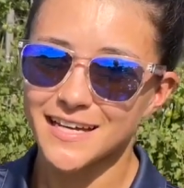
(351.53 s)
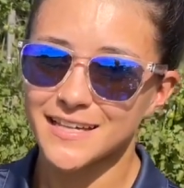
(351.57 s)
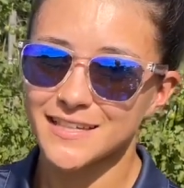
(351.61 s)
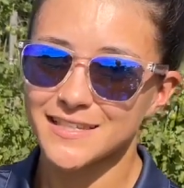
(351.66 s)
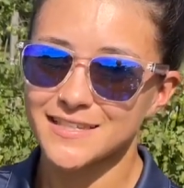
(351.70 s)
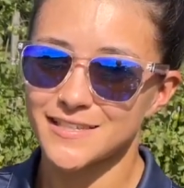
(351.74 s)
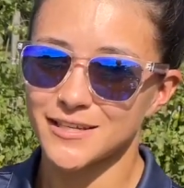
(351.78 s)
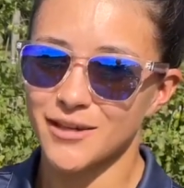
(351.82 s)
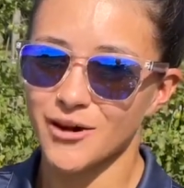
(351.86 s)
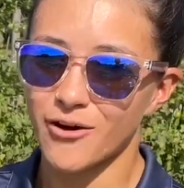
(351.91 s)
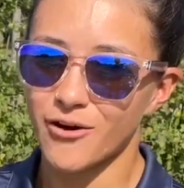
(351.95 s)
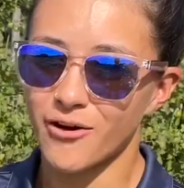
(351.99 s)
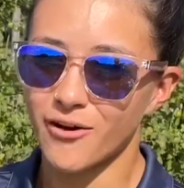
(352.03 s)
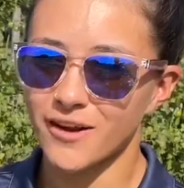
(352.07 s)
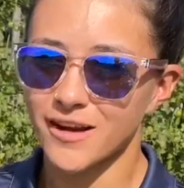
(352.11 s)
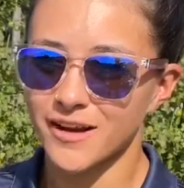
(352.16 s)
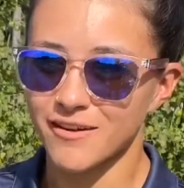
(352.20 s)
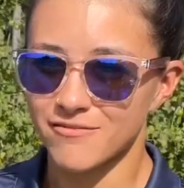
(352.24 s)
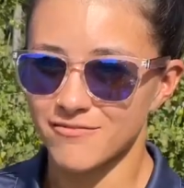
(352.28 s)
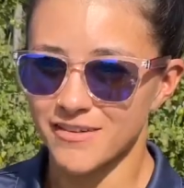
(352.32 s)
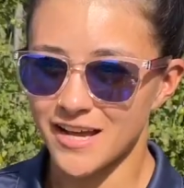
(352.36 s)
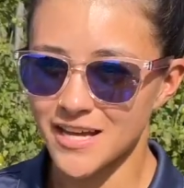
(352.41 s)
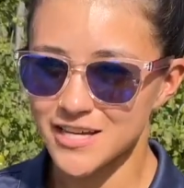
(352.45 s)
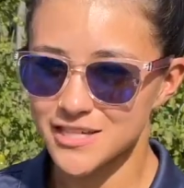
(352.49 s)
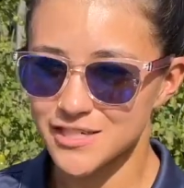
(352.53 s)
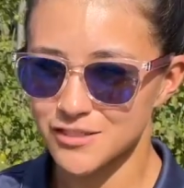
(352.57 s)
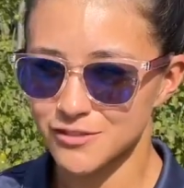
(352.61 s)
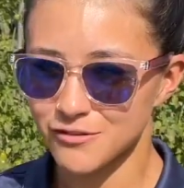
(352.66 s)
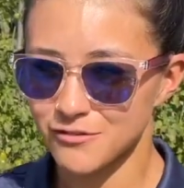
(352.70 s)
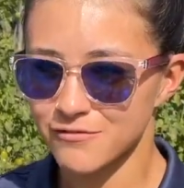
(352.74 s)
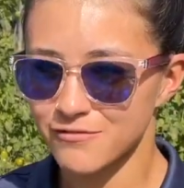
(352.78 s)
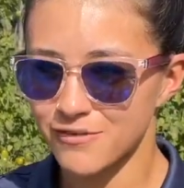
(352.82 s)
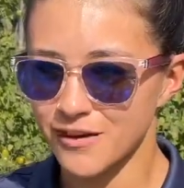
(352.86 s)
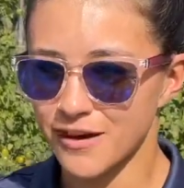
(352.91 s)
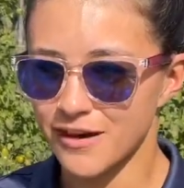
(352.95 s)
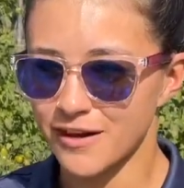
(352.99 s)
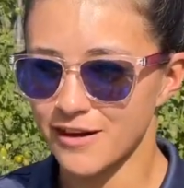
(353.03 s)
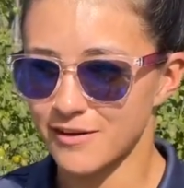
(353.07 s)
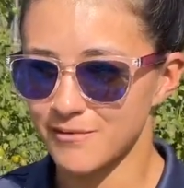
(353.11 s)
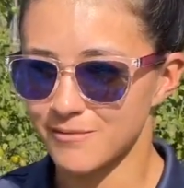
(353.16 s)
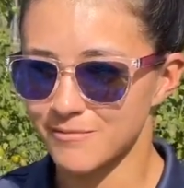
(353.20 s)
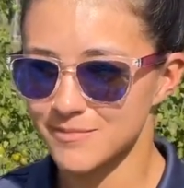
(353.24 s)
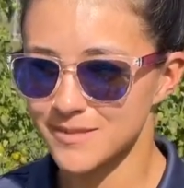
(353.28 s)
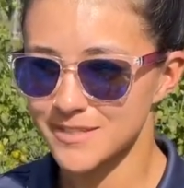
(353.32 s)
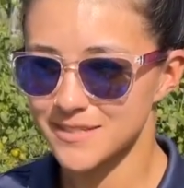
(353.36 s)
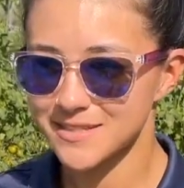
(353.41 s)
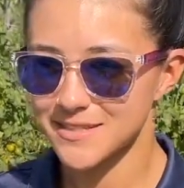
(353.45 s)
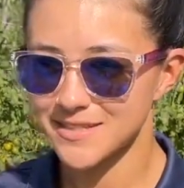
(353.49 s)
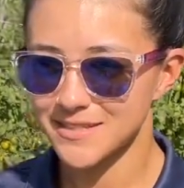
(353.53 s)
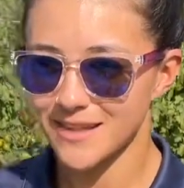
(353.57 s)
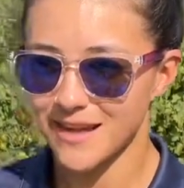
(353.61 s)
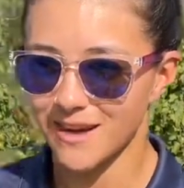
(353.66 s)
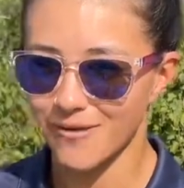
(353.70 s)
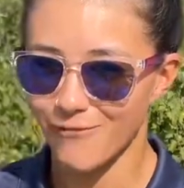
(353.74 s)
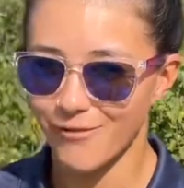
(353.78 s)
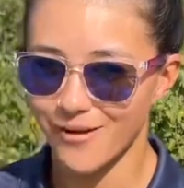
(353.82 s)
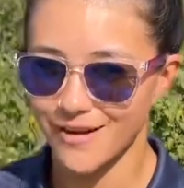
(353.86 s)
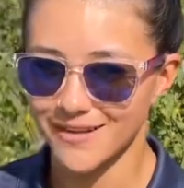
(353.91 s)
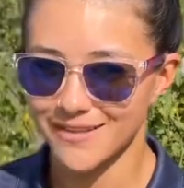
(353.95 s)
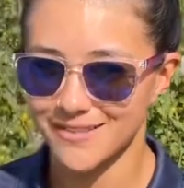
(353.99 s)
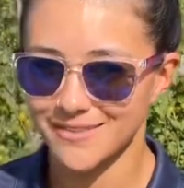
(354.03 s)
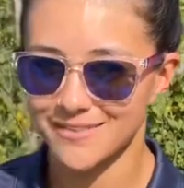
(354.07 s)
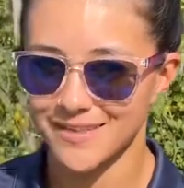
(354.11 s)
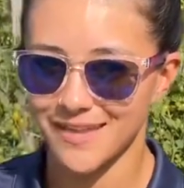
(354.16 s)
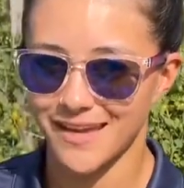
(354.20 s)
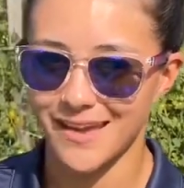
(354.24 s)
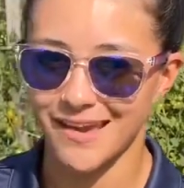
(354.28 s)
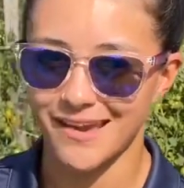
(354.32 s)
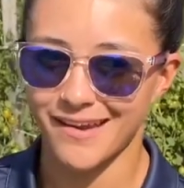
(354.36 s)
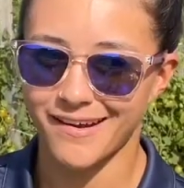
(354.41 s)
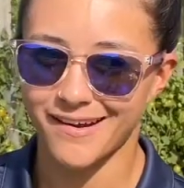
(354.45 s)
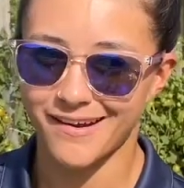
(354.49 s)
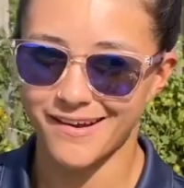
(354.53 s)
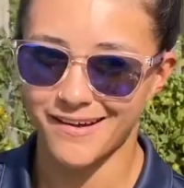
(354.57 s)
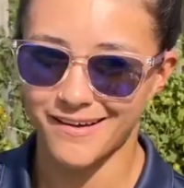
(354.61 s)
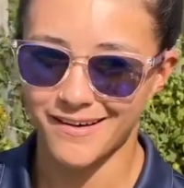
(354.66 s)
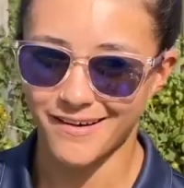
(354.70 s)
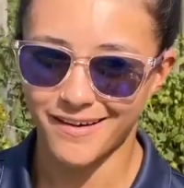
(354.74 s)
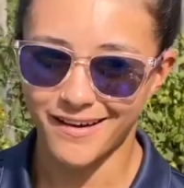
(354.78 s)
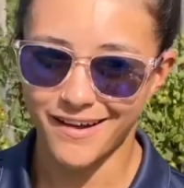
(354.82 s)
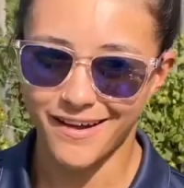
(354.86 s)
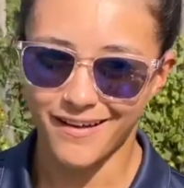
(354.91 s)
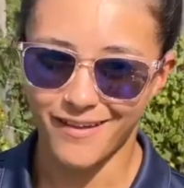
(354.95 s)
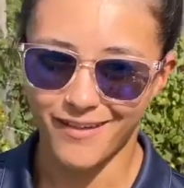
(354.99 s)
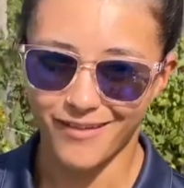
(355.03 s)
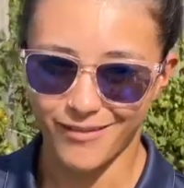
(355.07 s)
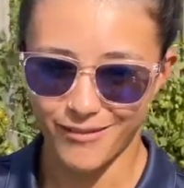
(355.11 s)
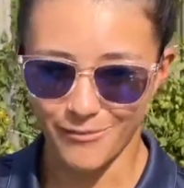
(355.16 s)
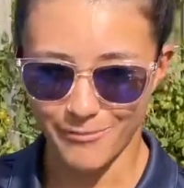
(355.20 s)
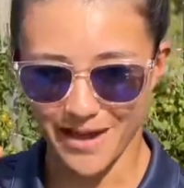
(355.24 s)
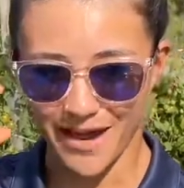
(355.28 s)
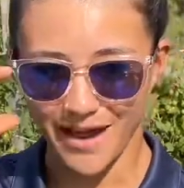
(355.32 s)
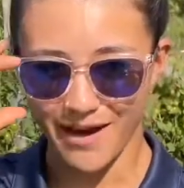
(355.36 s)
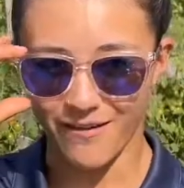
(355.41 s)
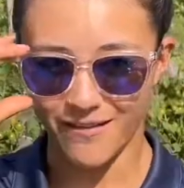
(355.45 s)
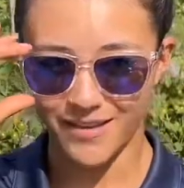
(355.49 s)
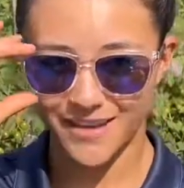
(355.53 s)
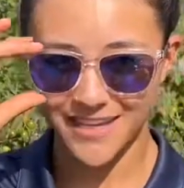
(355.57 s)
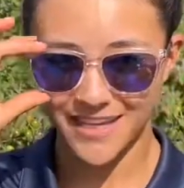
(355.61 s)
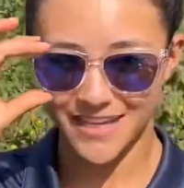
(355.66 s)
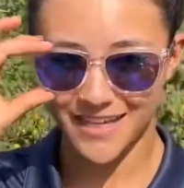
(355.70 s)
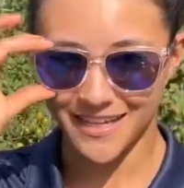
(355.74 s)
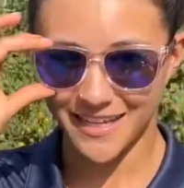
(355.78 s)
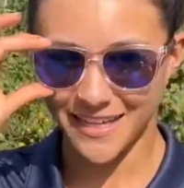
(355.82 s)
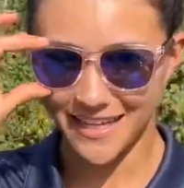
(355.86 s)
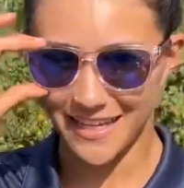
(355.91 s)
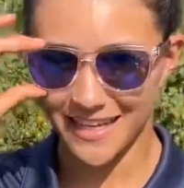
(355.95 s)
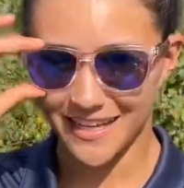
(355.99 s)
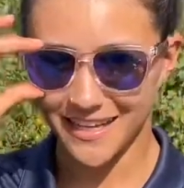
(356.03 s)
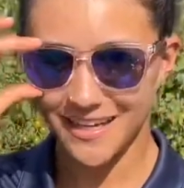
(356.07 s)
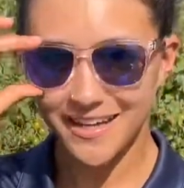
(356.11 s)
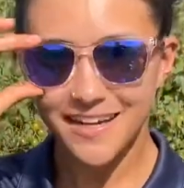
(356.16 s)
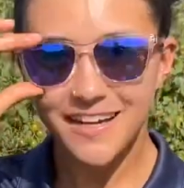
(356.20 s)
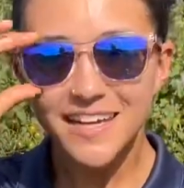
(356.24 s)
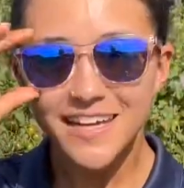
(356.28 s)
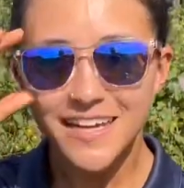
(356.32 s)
So conventional farms, I want to say, are all about killing